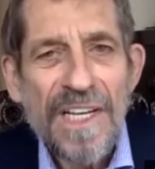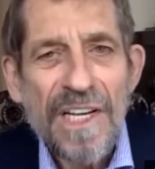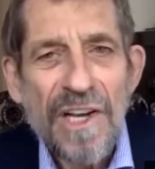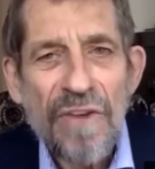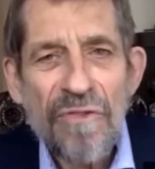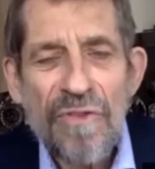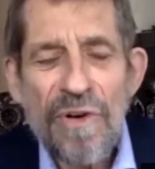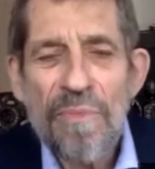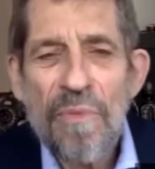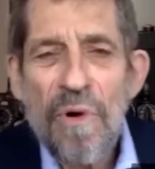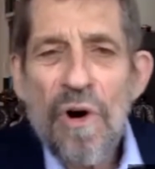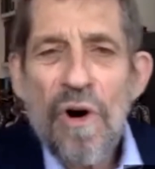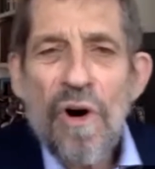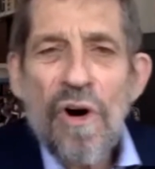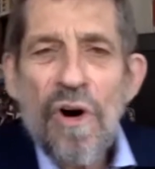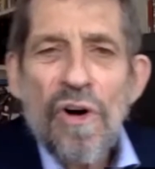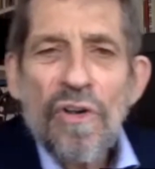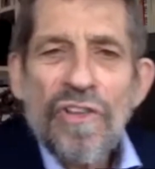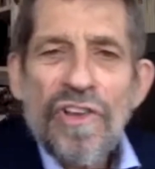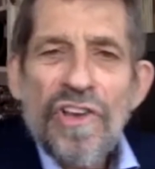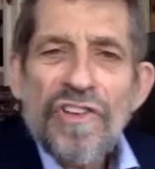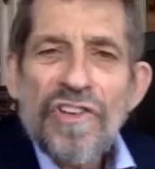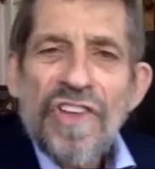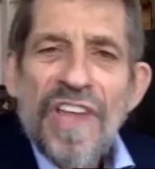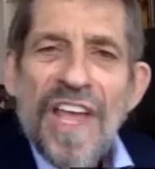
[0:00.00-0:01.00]
from all
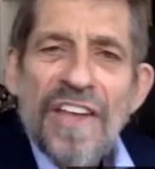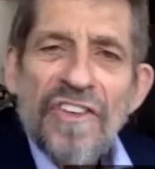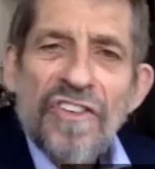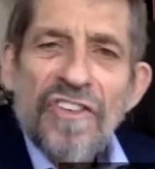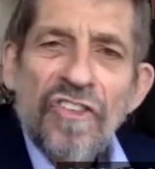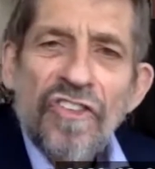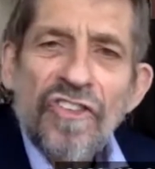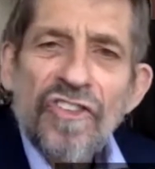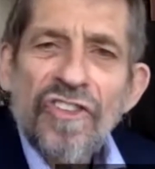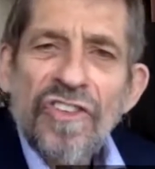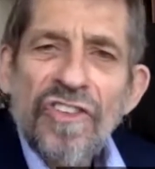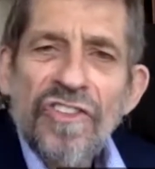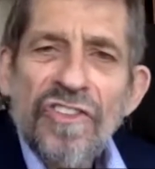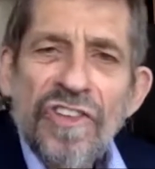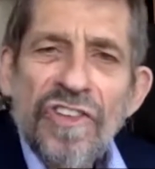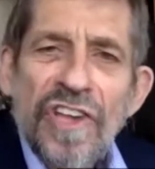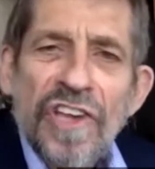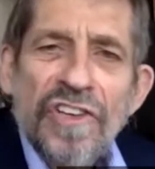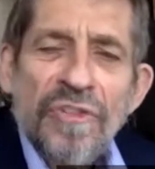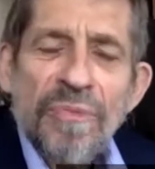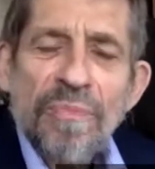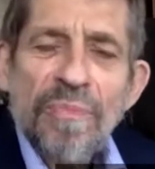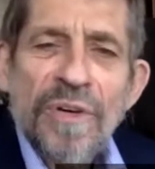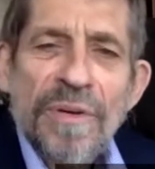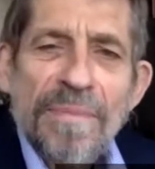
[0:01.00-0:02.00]
these
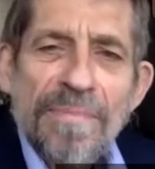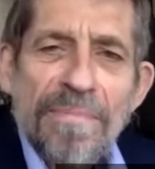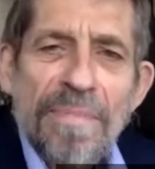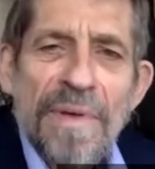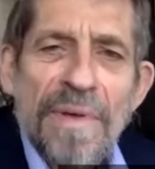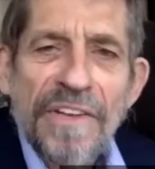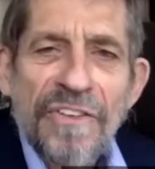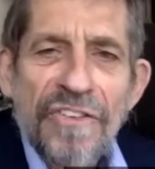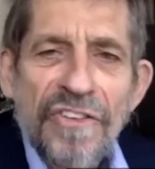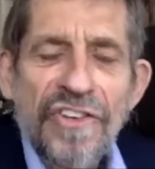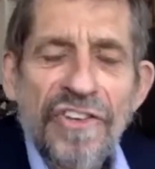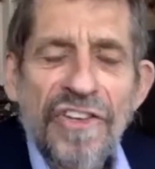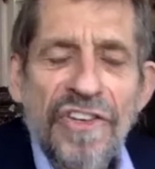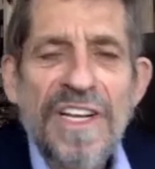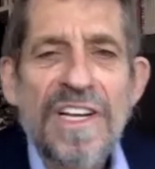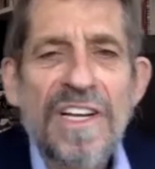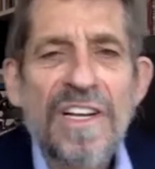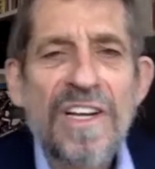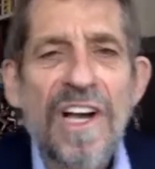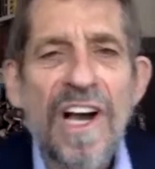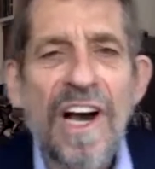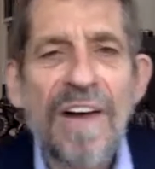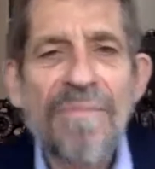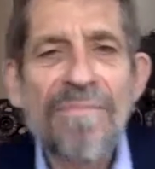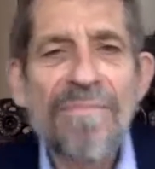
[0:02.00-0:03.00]
disparate bits
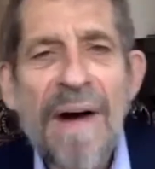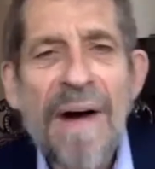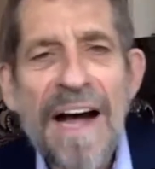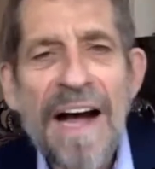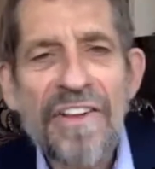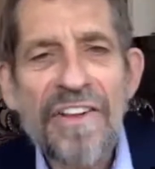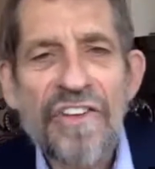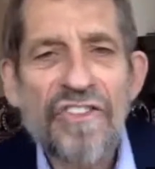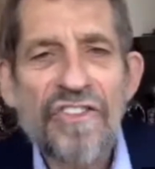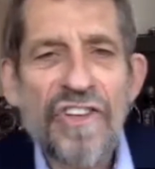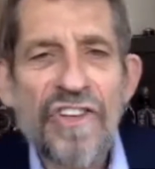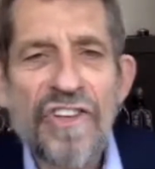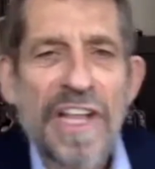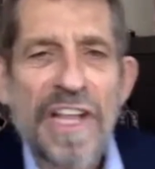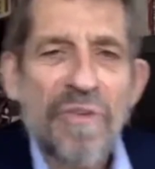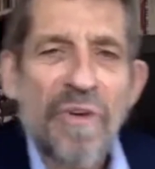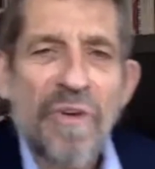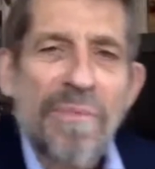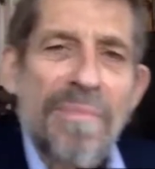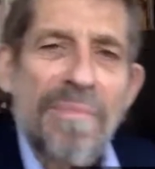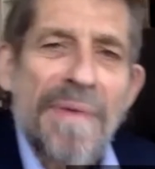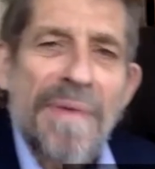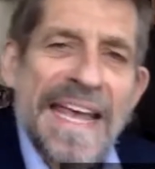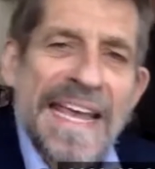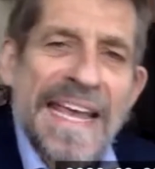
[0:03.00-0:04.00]
of policy that were
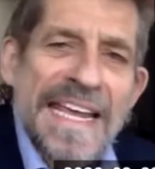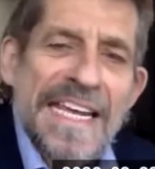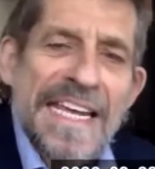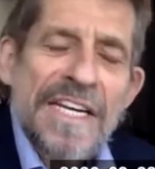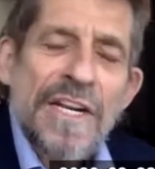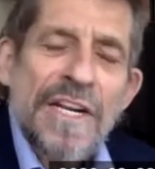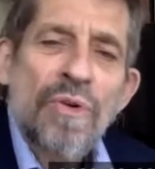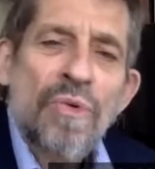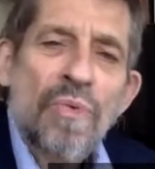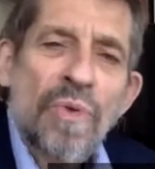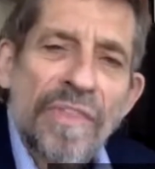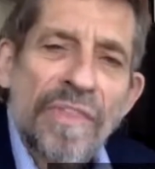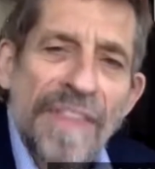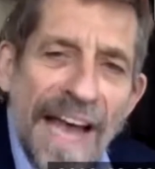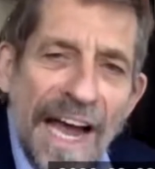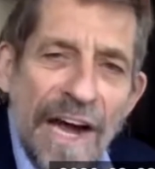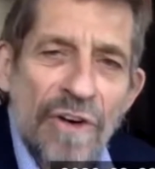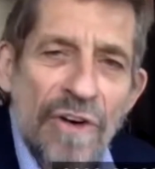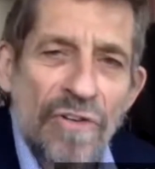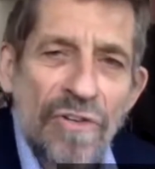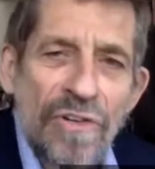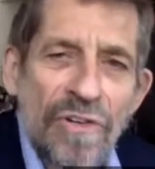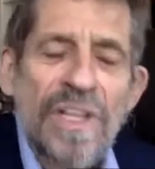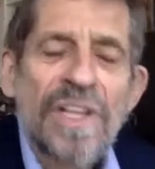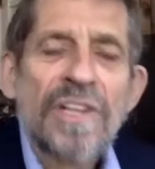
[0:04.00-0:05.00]
made without
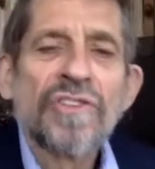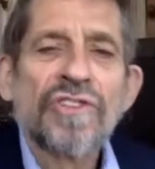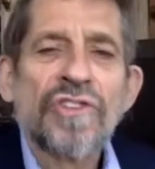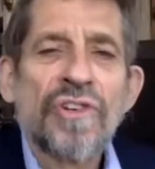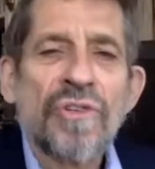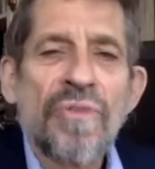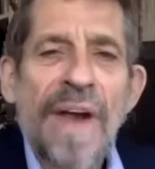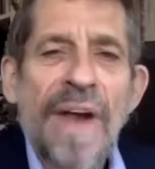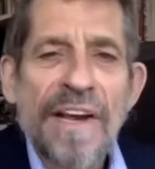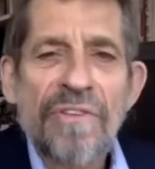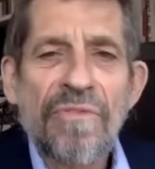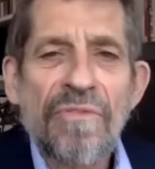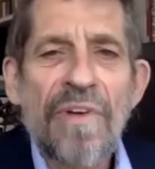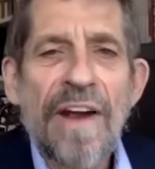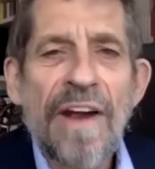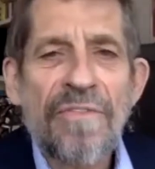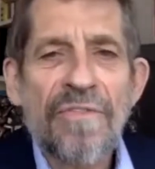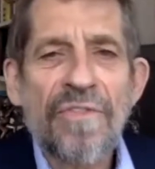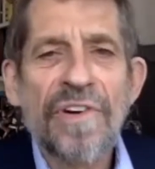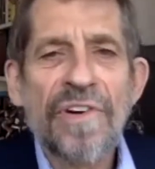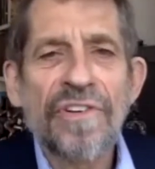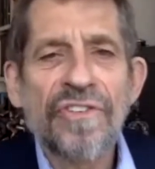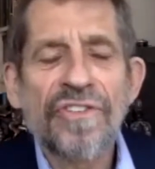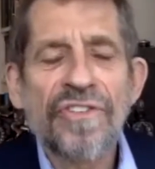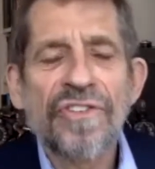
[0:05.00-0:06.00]
direct
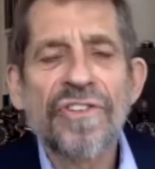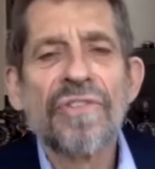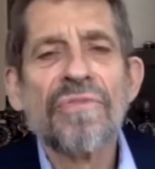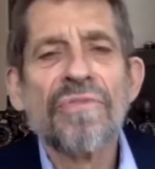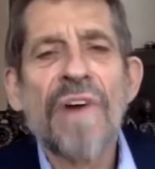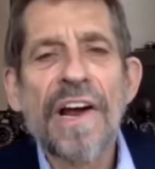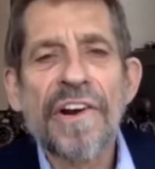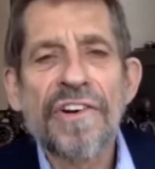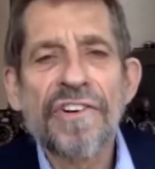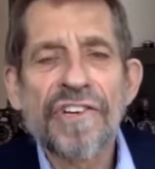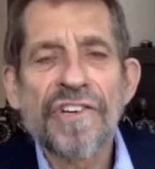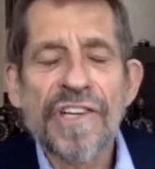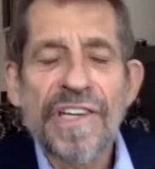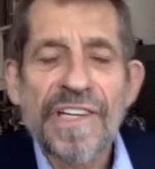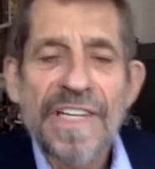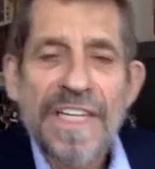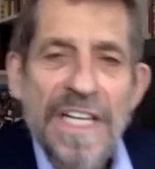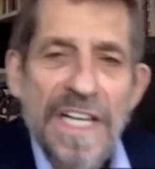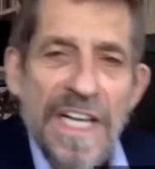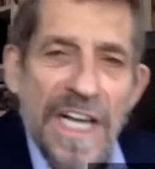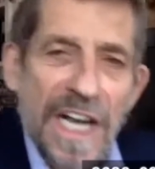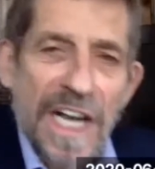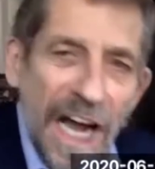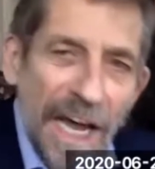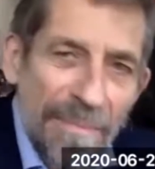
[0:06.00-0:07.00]
reference to Russia
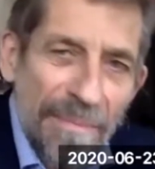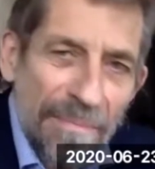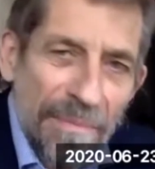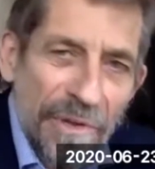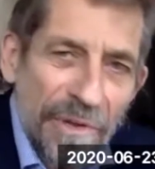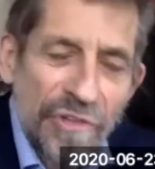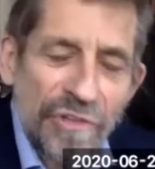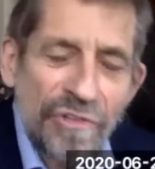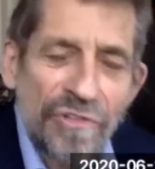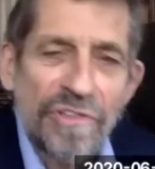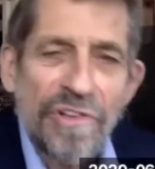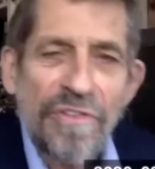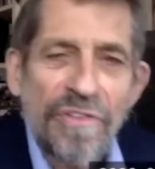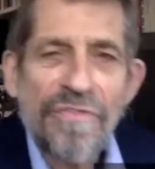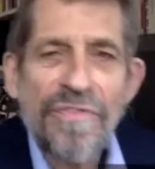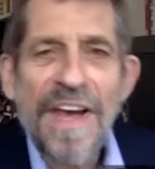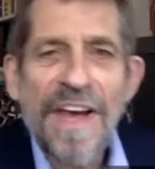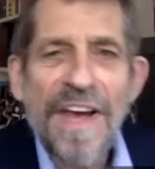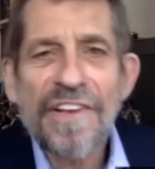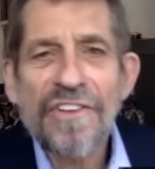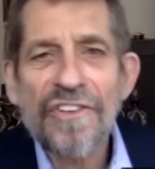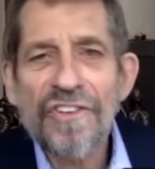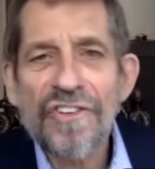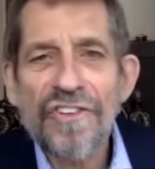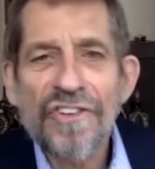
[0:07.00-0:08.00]
on missile
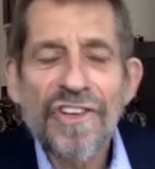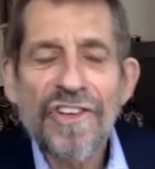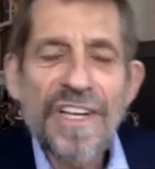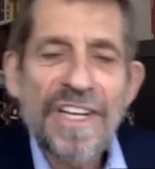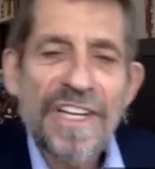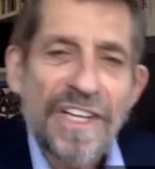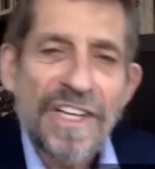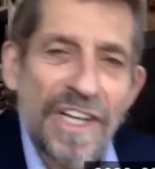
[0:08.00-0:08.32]
defense,